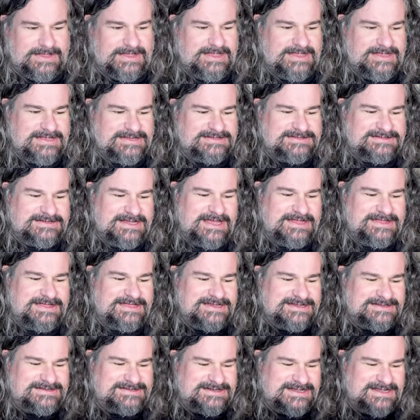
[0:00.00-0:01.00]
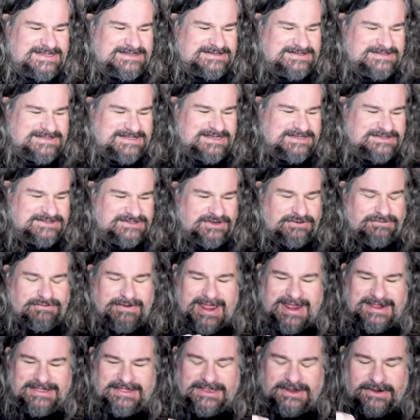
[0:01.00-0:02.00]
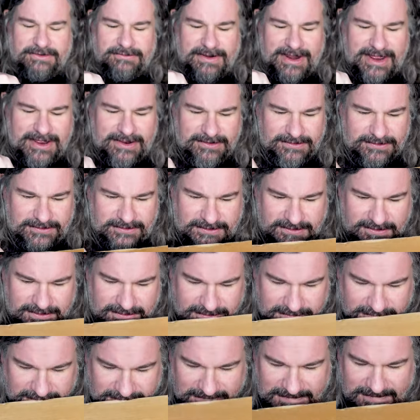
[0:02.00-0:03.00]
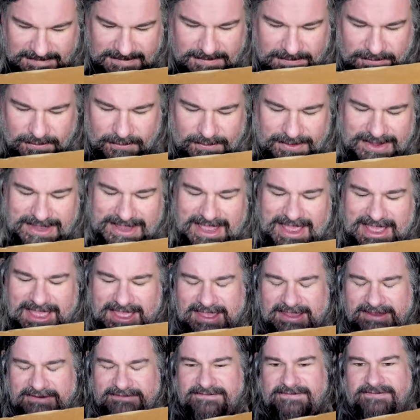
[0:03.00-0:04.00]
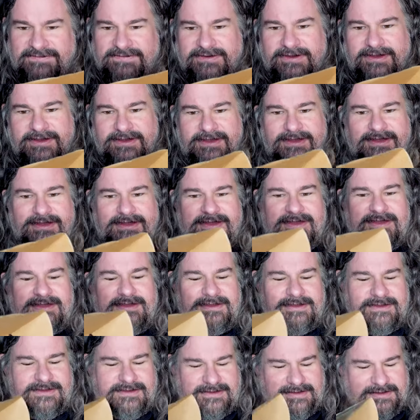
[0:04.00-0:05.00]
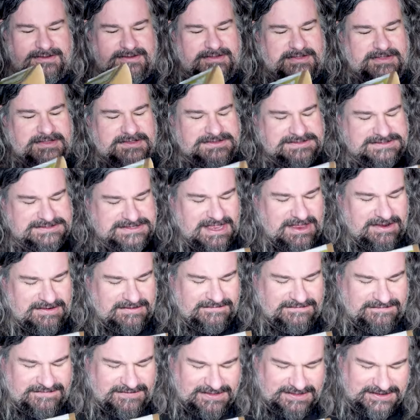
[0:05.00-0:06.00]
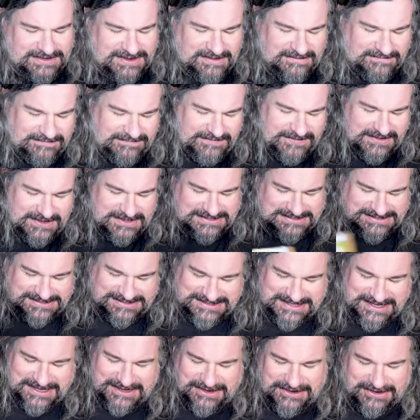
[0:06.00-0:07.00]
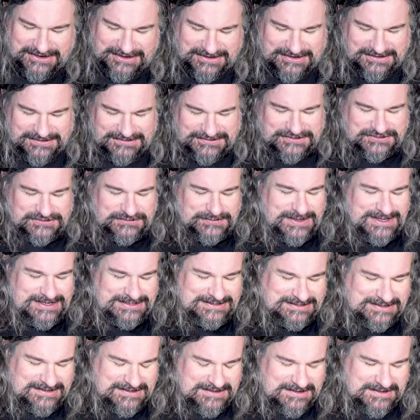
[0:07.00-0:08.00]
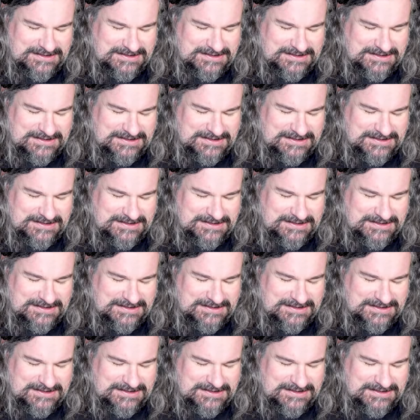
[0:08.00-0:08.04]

Inside this, as things are rattling around, we have Sound of Philadelphia sticker. Sweet.